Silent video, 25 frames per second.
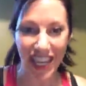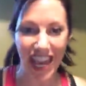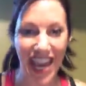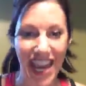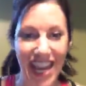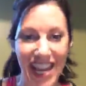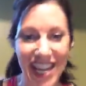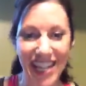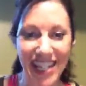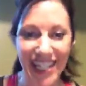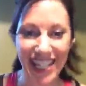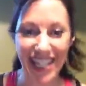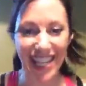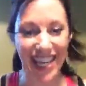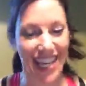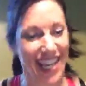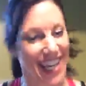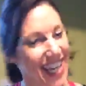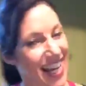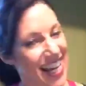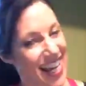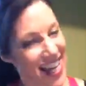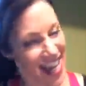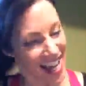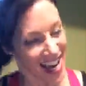cake,
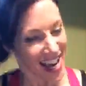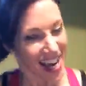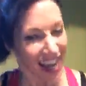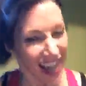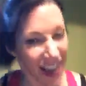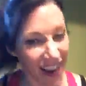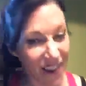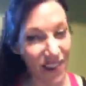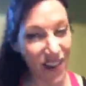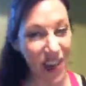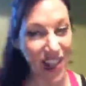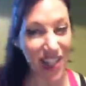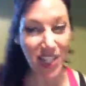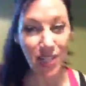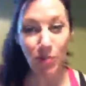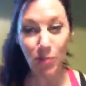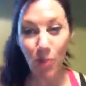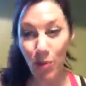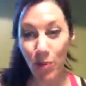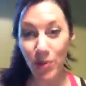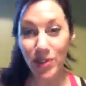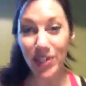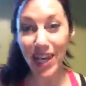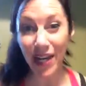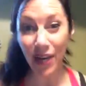a vegetable
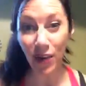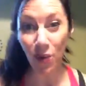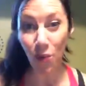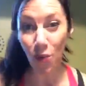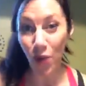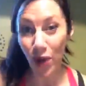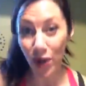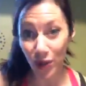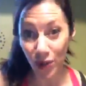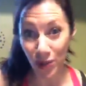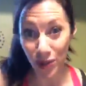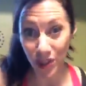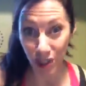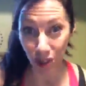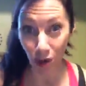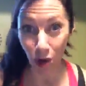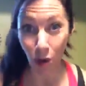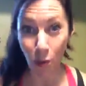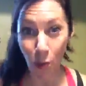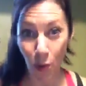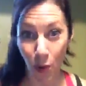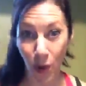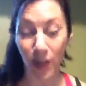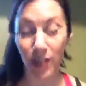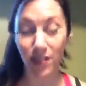was like 1 or 0
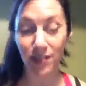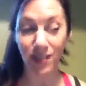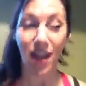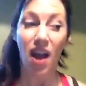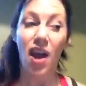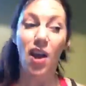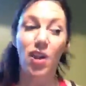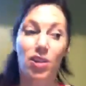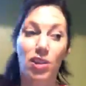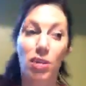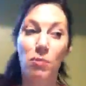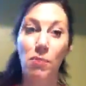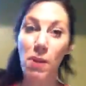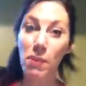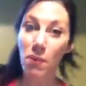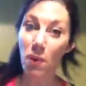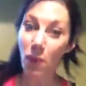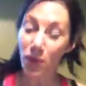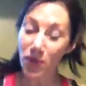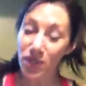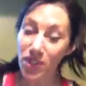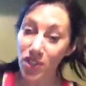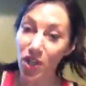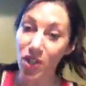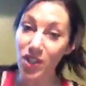points. So people
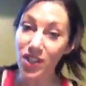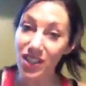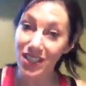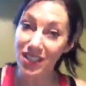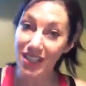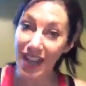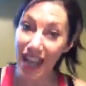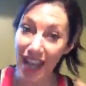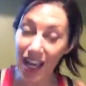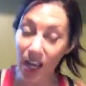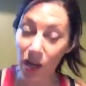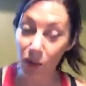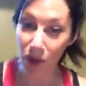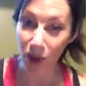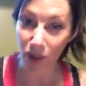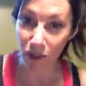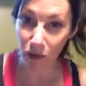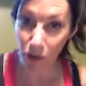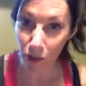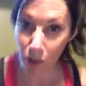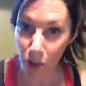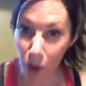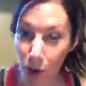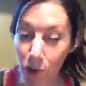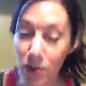would start staying away
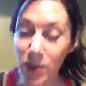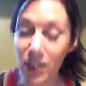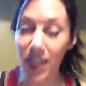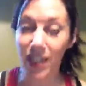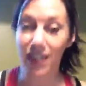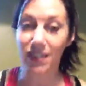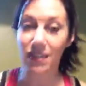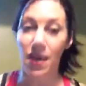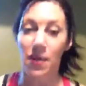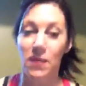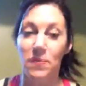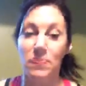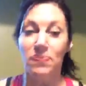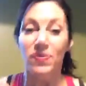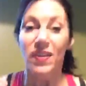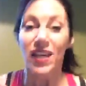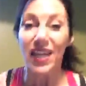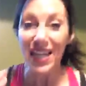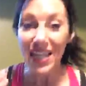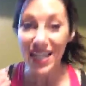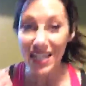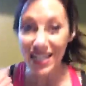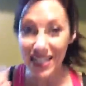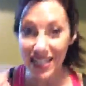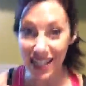from proteins.
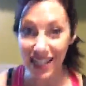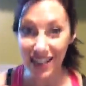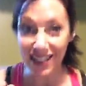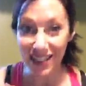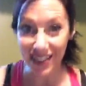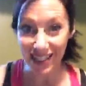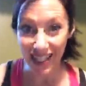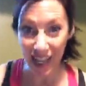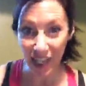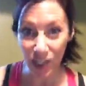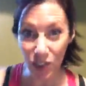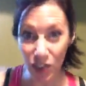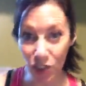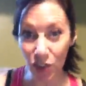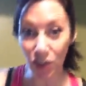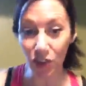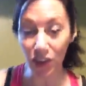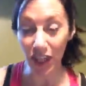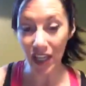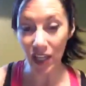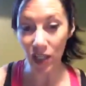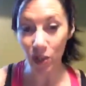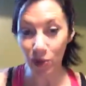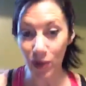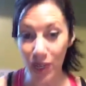It is essential
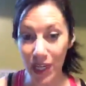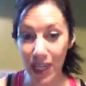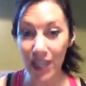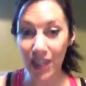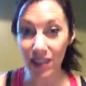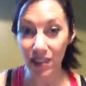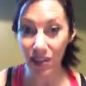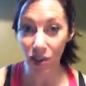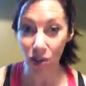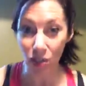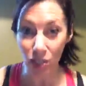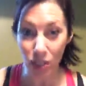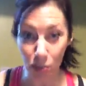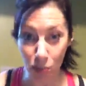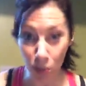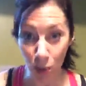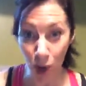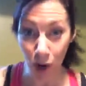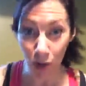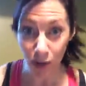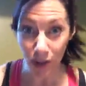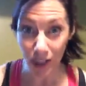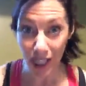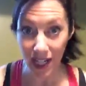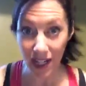that you eat those
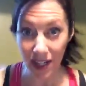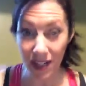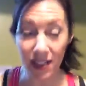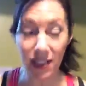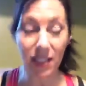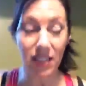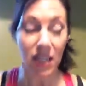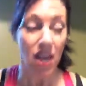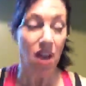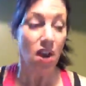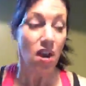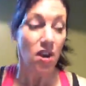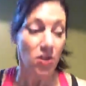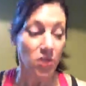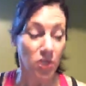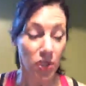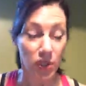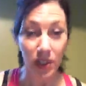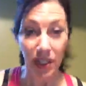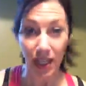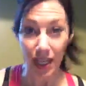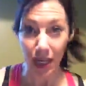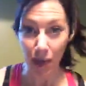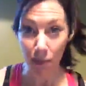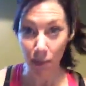proteins to
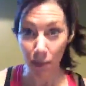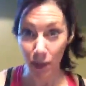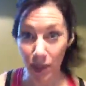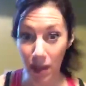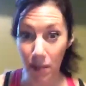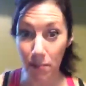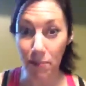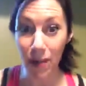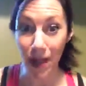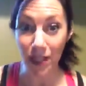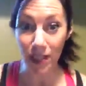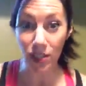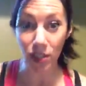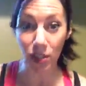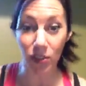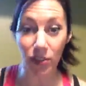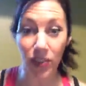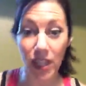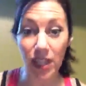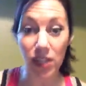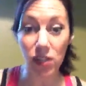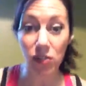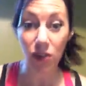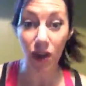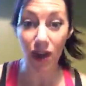keep the muscle
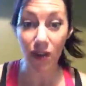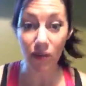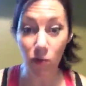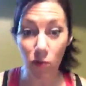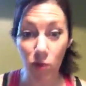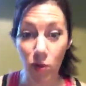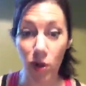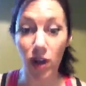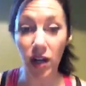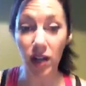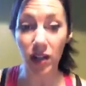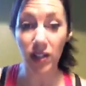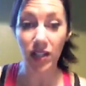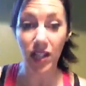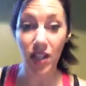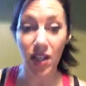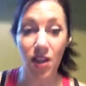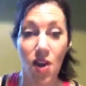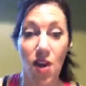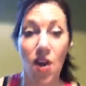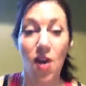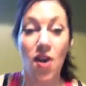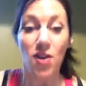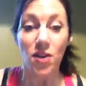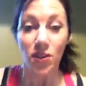that you have worked.
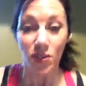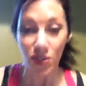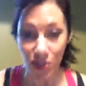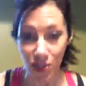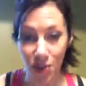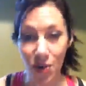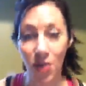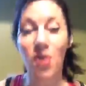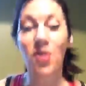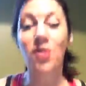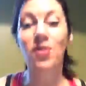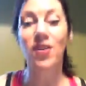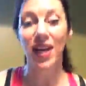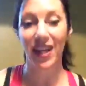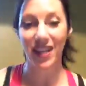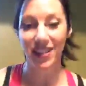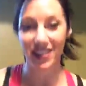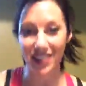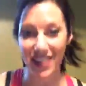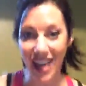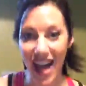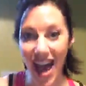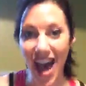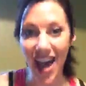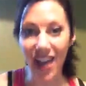So
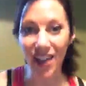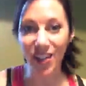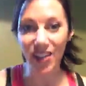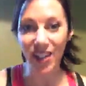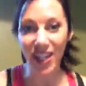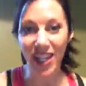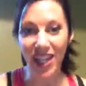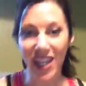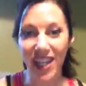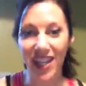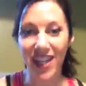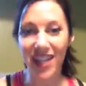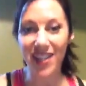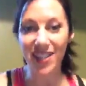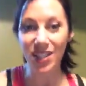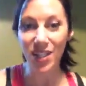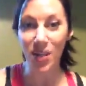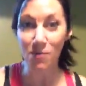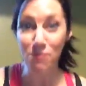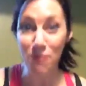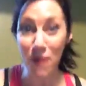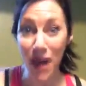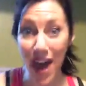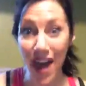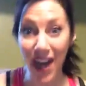exactly, so
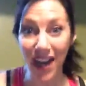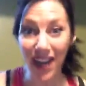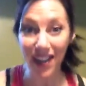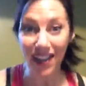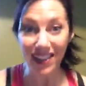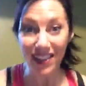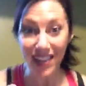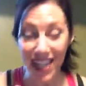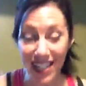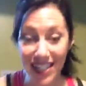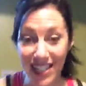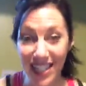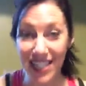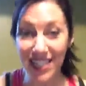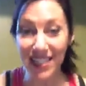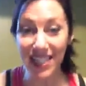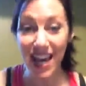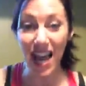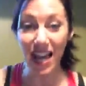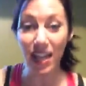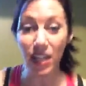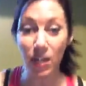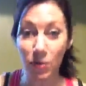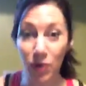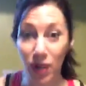Beck, that's
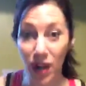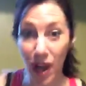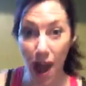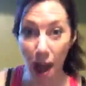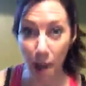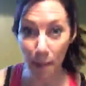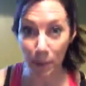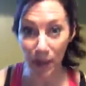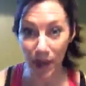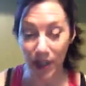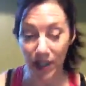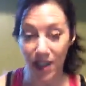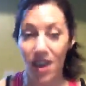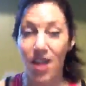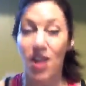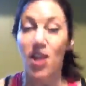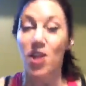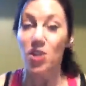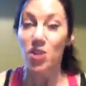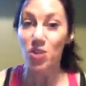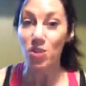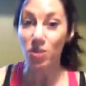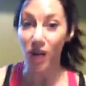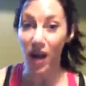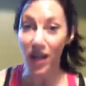exactly what happened.
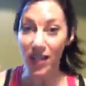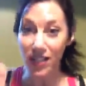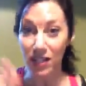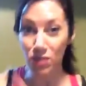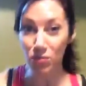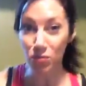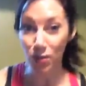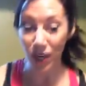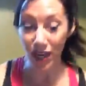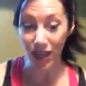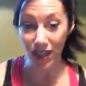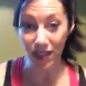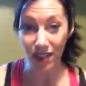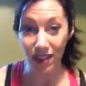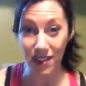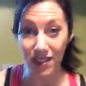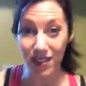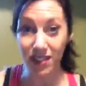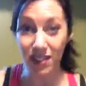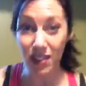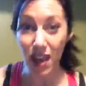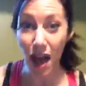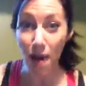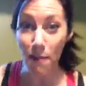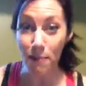You lost some weight and then
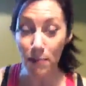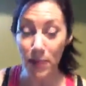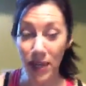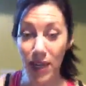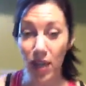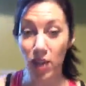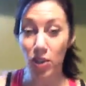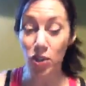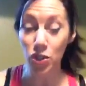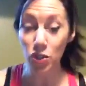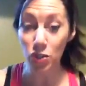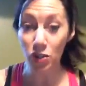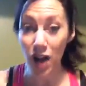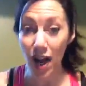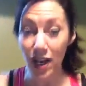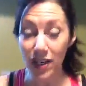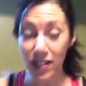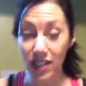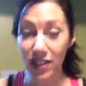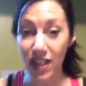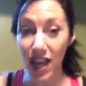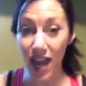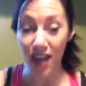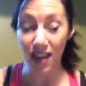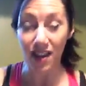stopped because you got
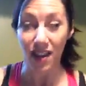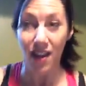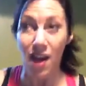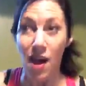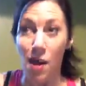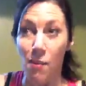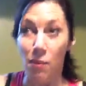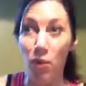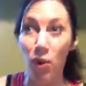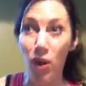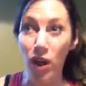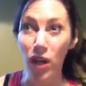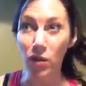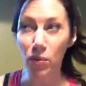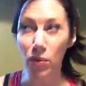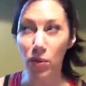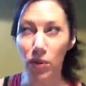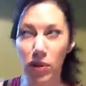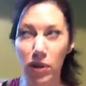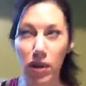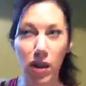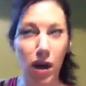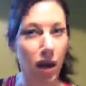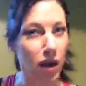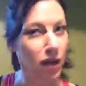to that point where
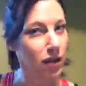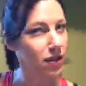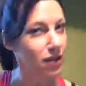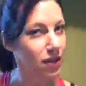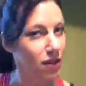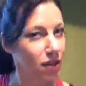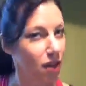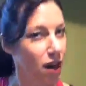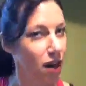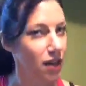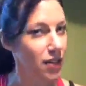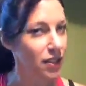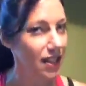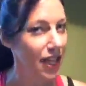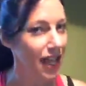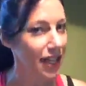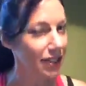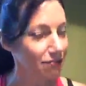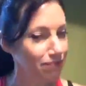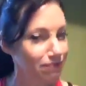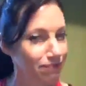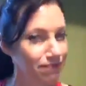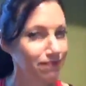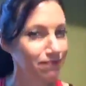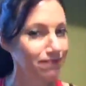the car's like,
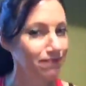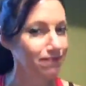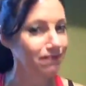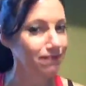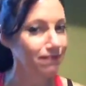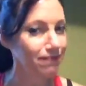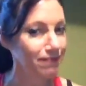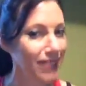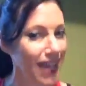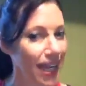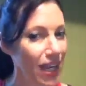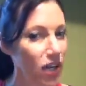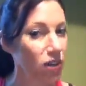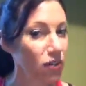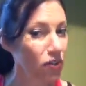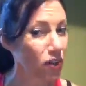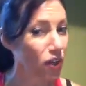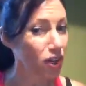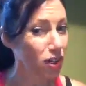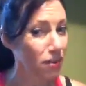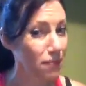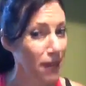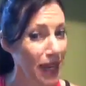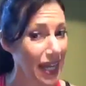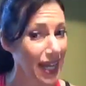I don't know if we're
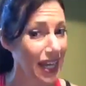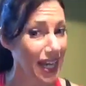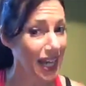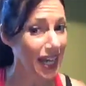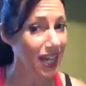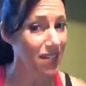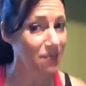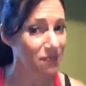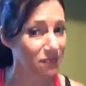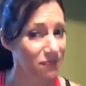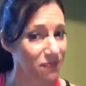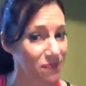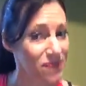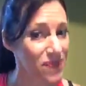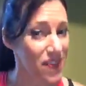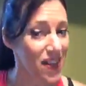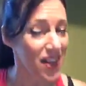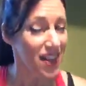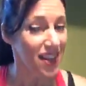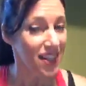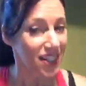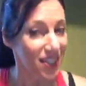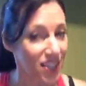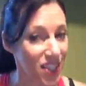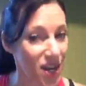gonna make it.
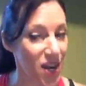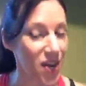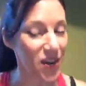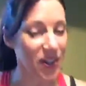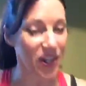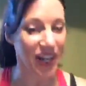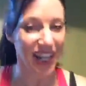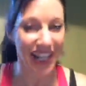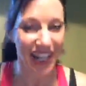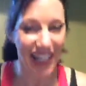So,